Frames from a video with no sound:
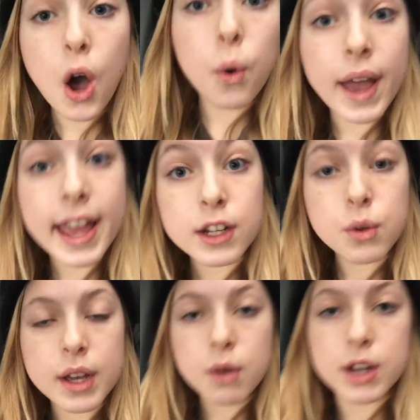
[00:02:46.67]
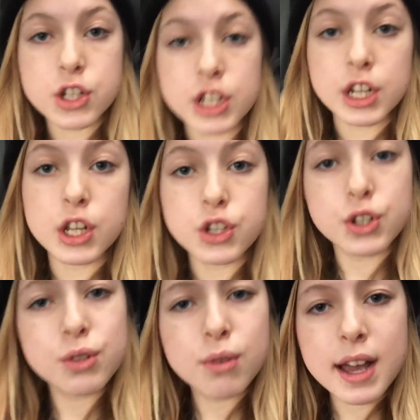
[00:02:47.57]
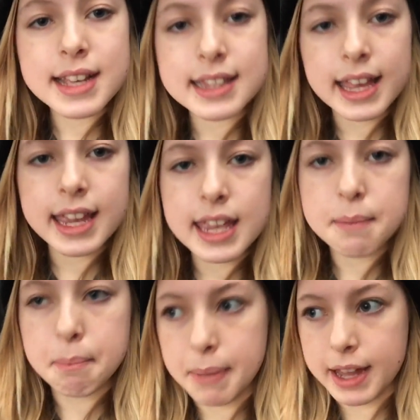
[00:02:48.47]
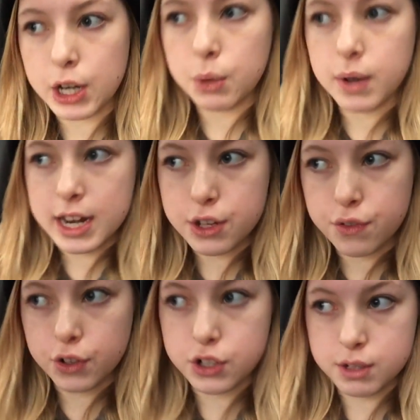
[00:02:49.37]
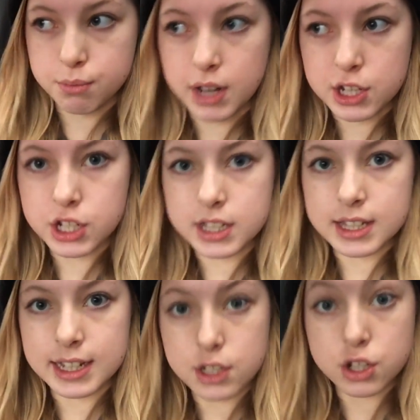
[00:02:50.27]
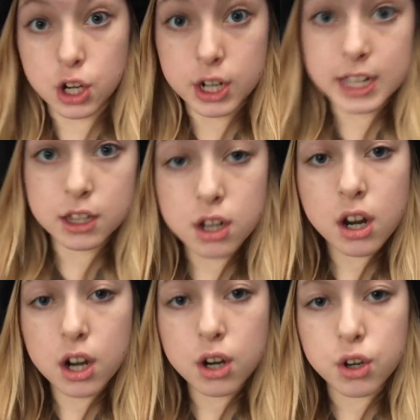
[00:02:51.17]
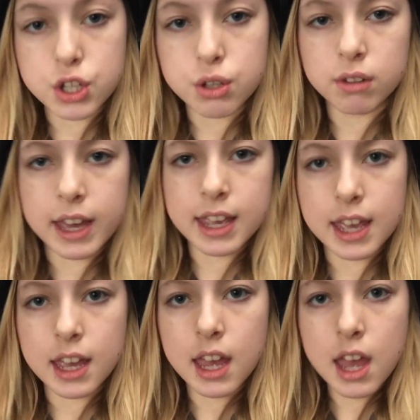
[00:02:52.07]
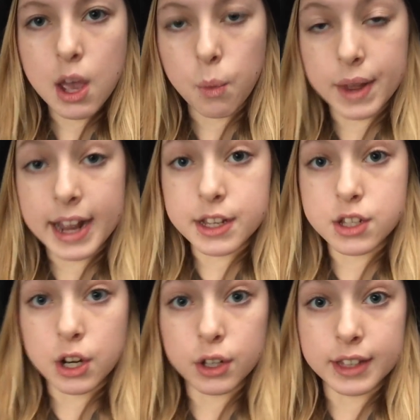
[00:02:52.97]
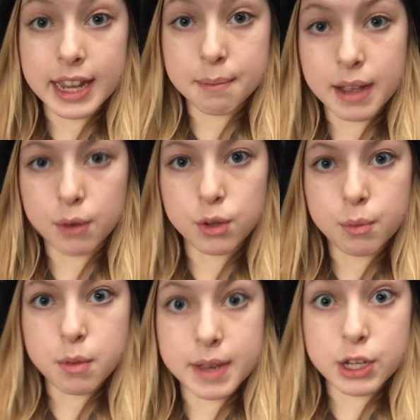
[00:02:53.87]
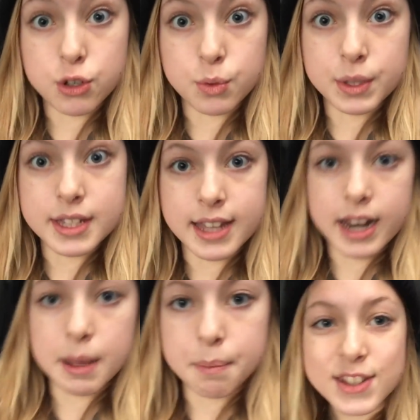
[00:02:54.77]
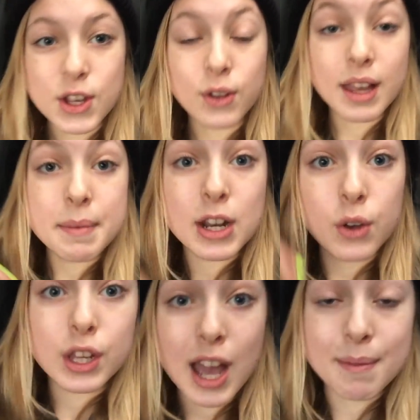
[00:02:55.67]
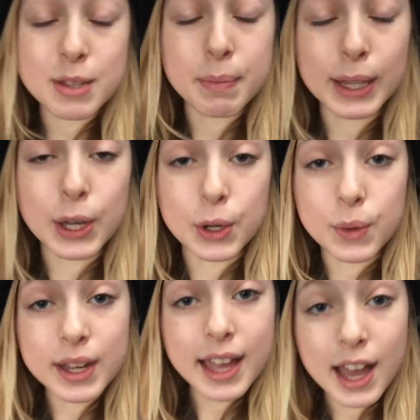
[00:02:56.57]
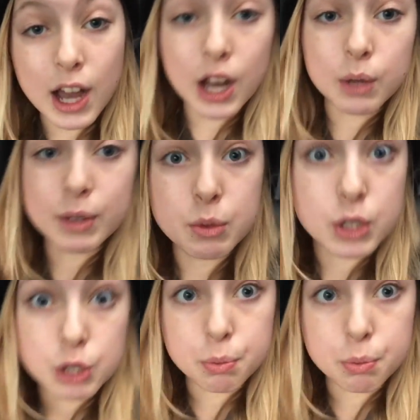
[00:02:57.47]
Oh, and quick question. Do you guys like it better when I do first impressions like starting in the car or do you like it when I start in my room with my usual setup? So let me know in the comments below on which one you